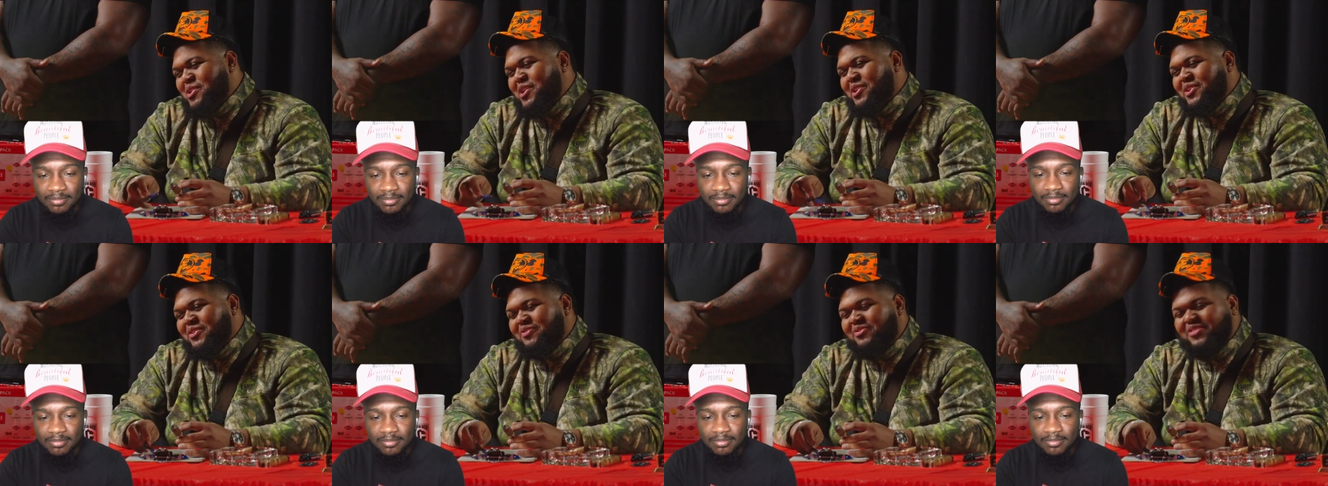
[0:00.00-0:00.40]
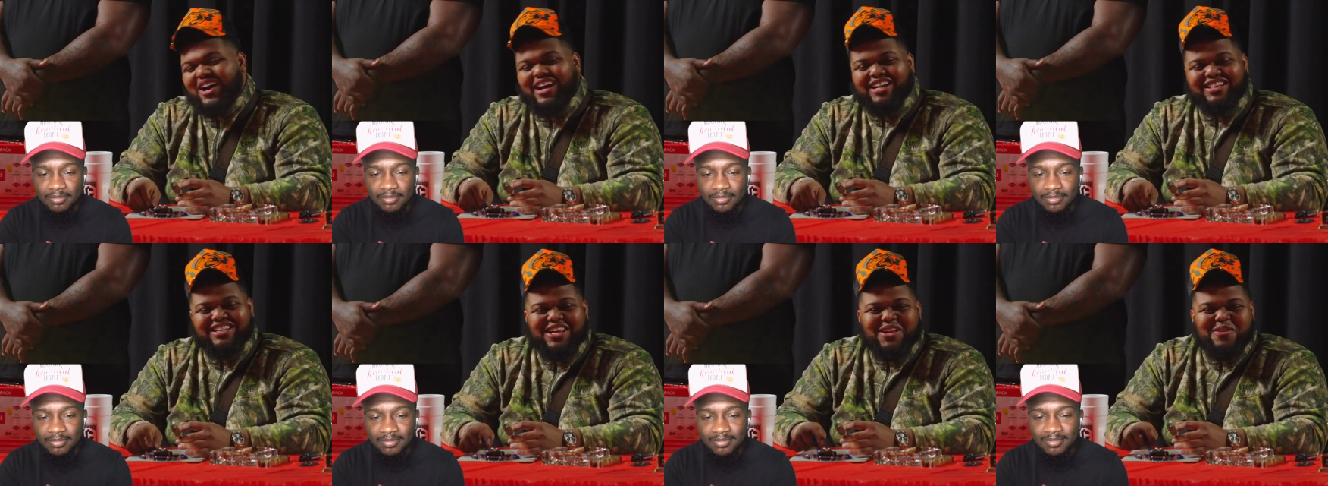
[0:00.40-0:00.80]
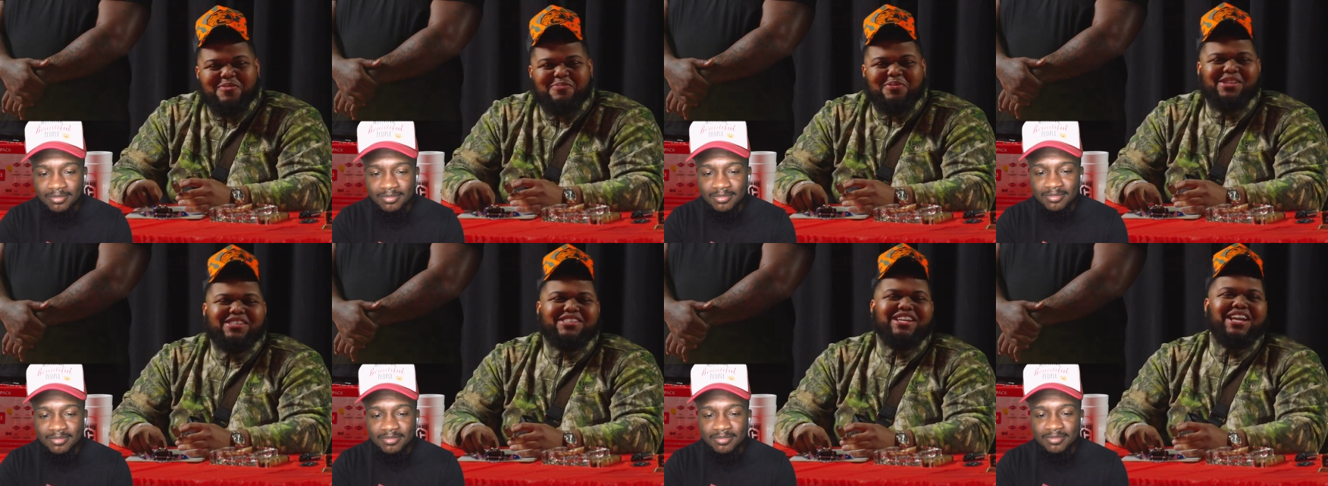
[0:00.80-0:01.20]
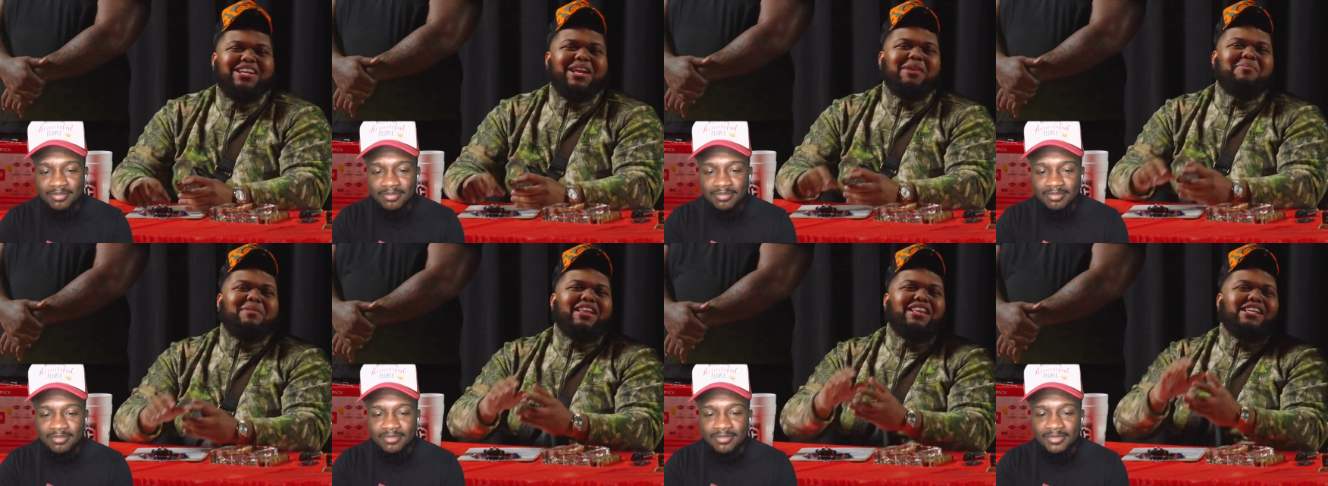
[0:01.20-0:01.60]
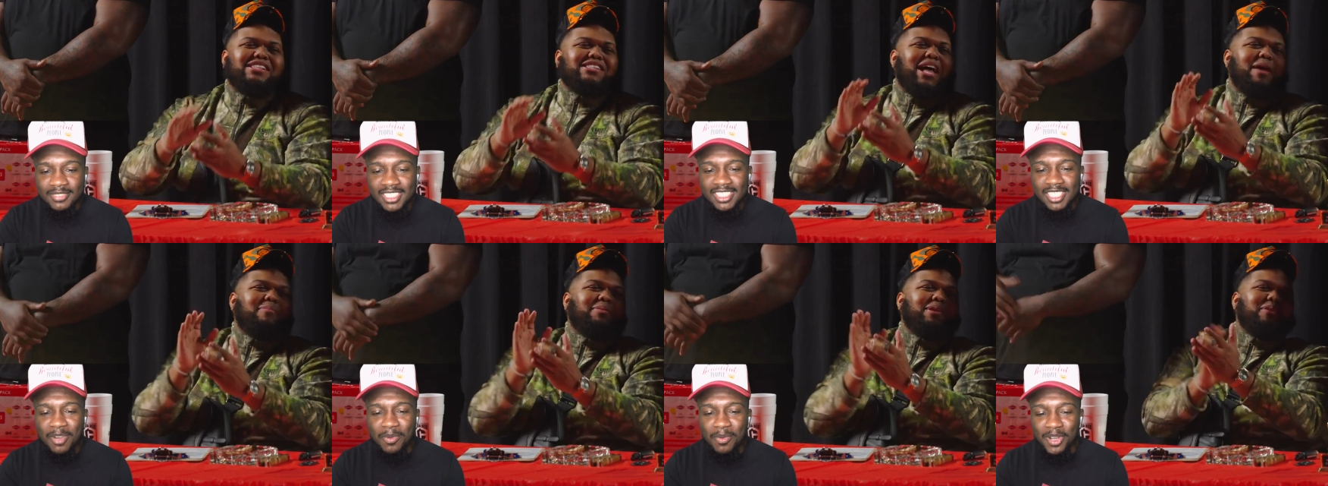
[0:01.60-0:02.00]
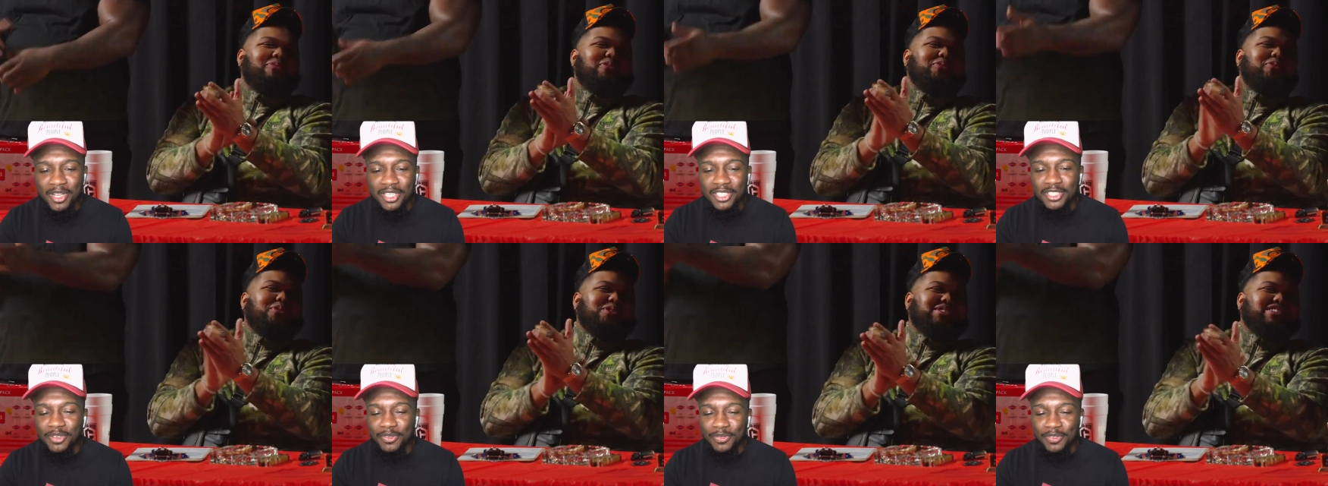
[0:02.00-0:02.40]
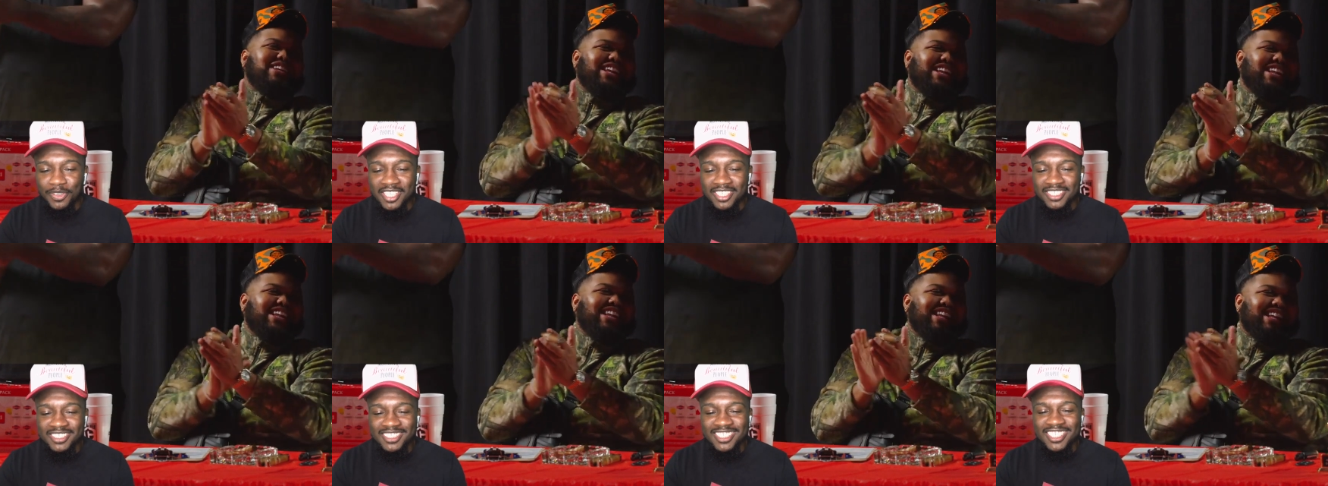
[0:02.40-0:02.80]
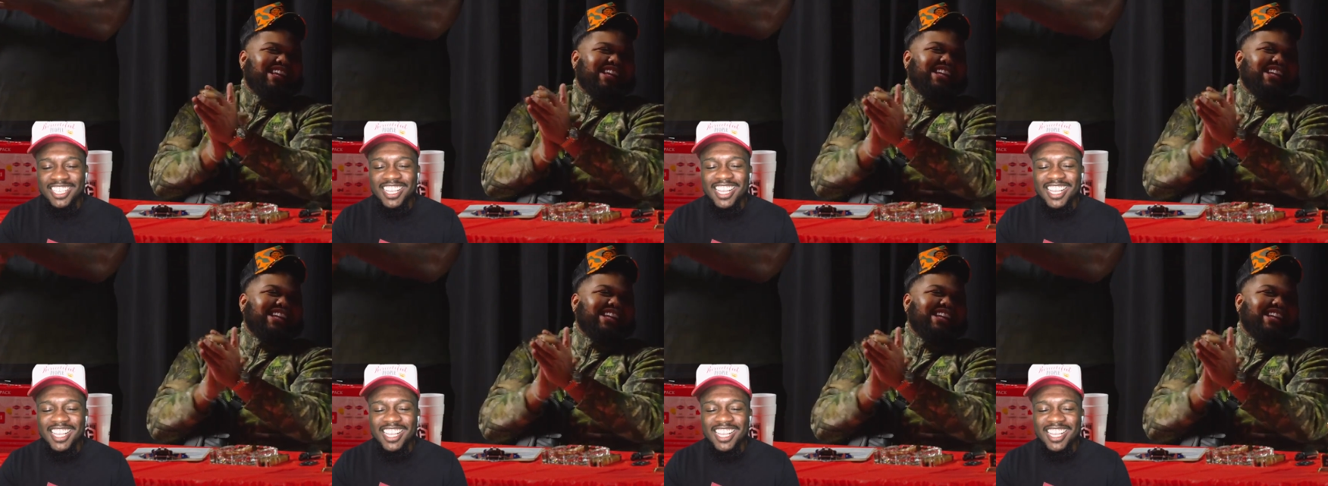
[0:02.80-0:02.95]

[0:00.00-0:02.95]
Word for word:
Speaker 1: well, you're fucked. Appreciate that, man. Let's you said, well, you're fucked.